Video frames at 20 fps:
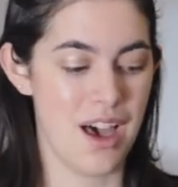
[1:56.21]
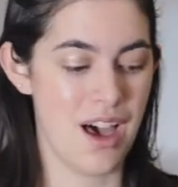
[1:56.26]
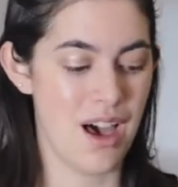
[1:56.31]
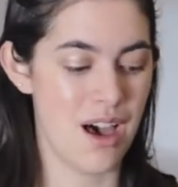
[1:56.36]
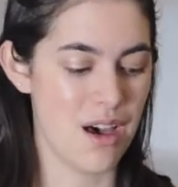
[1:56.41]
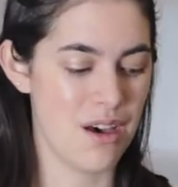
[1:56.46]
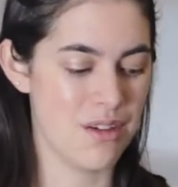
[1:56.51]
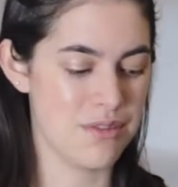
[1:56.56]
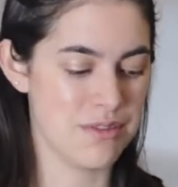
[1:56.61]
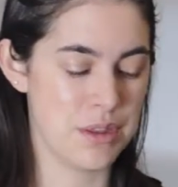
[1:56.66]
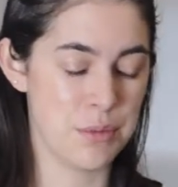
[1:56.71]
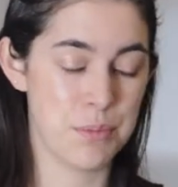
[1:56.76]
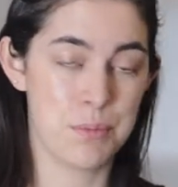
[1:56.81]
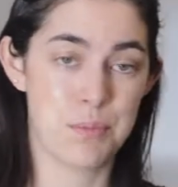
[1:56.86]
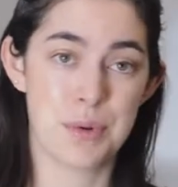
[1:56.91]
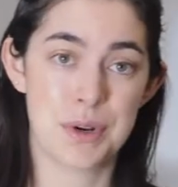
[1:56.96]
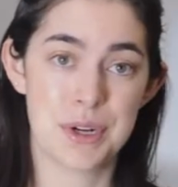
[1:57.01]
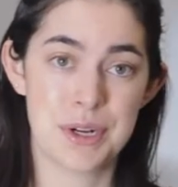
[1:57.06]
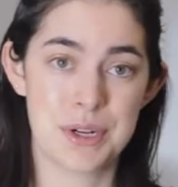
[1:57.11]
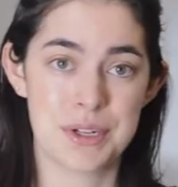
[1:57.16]
of the
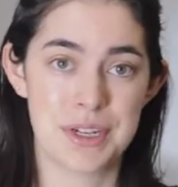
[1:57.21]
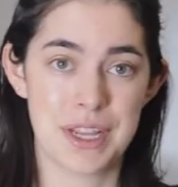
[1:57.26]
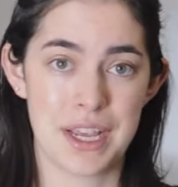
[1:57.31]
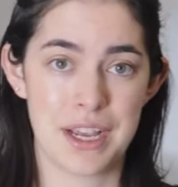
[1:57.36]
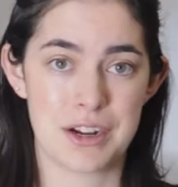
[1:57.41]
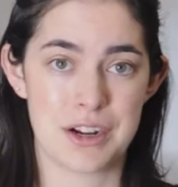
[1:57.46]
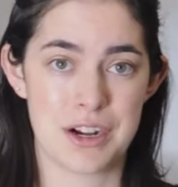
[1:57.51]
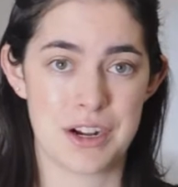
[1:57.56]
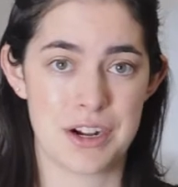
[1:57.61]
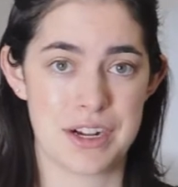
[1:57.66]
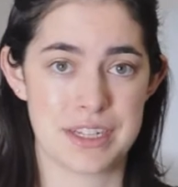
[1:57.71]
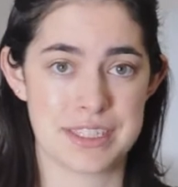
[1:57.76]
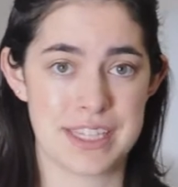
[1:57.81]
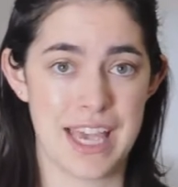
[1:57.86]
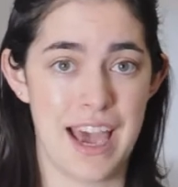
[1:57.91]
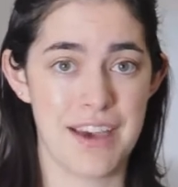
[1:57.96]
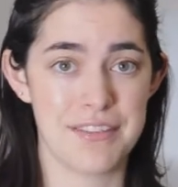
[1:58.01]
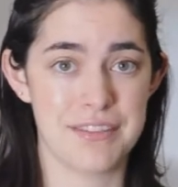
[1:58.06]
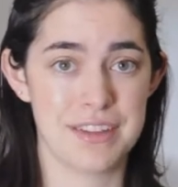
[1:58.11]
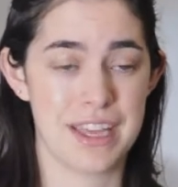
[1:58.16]
burn error is
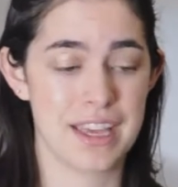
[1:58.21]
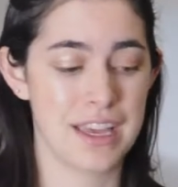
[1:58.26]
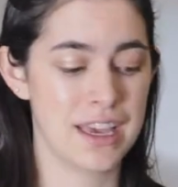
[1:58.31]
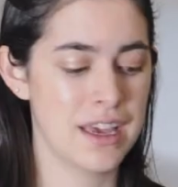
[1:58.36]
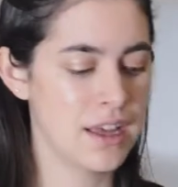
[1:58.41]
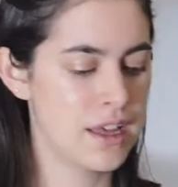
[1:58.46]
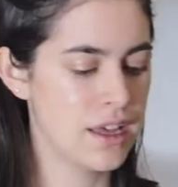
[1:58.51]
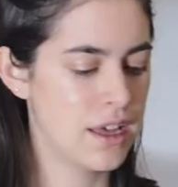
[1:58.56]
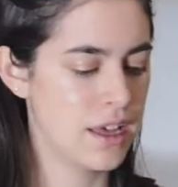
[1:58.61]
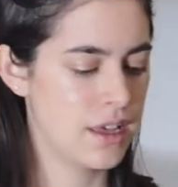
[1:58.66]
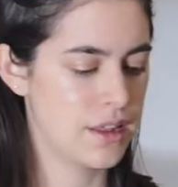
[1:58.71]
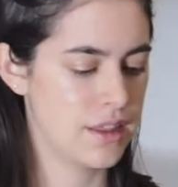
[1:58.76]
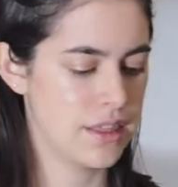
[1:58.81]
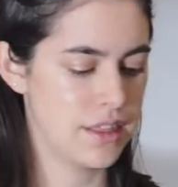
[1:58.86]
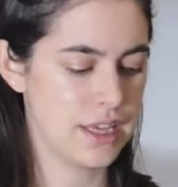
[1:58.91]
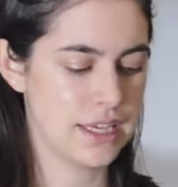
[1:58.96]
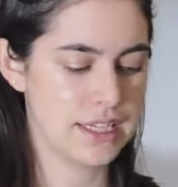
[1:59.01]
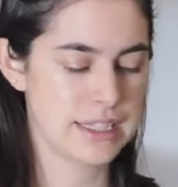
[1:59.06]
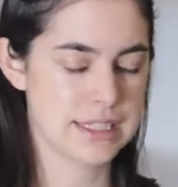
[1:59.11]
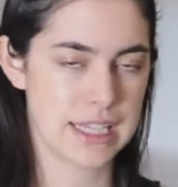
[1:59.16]
having
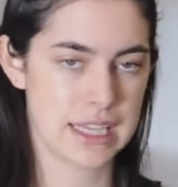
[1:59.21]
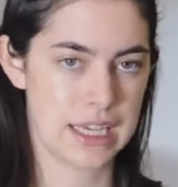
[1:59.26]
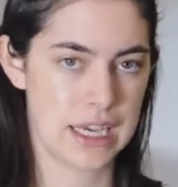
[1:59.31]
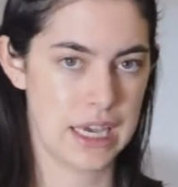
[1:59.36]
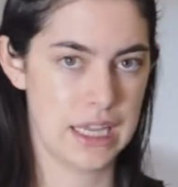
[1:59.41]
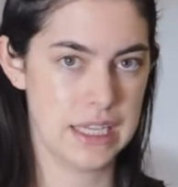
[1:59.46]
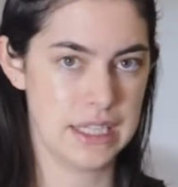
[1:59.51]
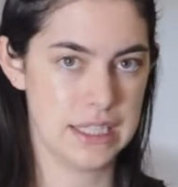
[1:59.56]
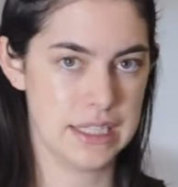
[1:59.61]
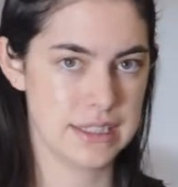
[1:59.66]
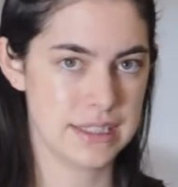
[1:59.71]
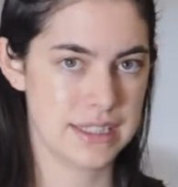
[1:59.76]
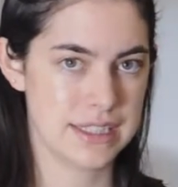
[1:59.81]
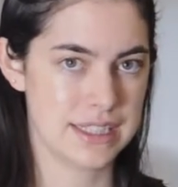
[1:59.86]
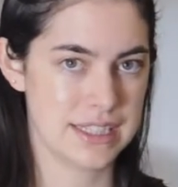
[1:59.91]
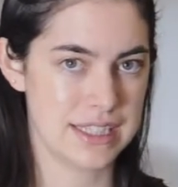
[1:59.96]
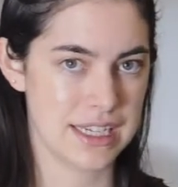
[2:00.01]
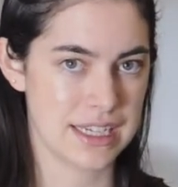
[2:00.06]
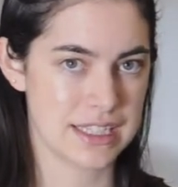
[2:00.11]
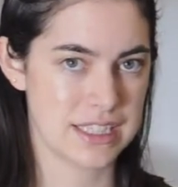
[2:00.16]
things like onions
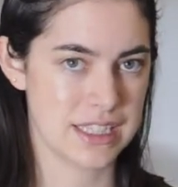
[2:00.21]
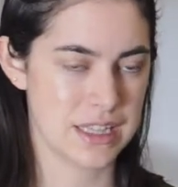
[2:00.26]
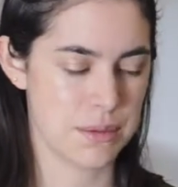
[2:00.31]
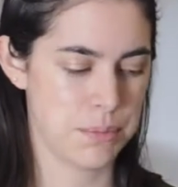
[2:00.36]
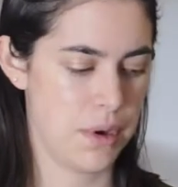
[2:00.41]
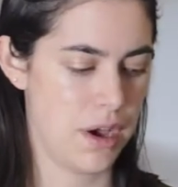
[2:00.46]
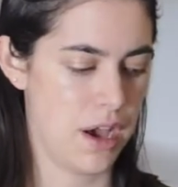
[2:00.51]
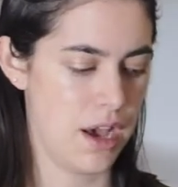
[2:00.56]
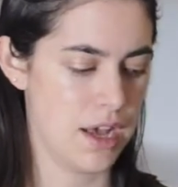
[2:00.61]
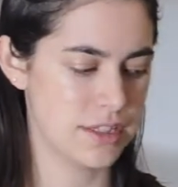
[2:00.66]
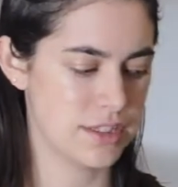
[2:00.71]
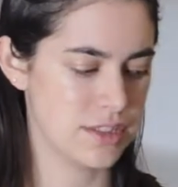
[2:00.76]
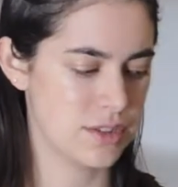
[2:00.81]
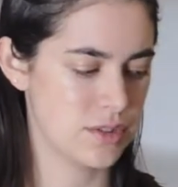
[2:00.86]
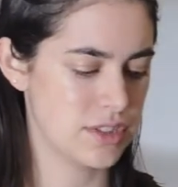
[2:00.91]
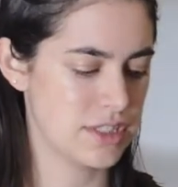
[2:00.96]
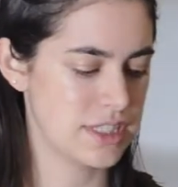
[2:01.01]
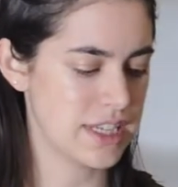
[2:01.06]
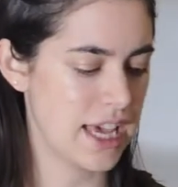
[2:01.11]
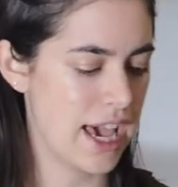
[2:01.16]
stick to the pot. So
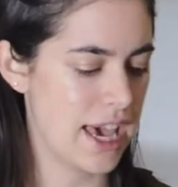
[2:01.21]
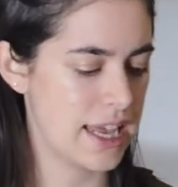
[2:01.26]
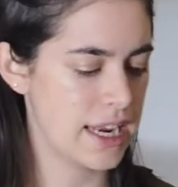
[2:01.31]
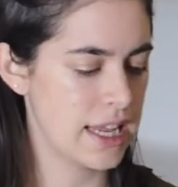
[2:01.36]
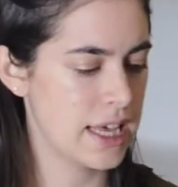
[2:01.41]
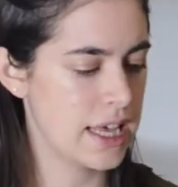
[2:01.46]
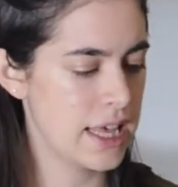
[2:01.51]
just add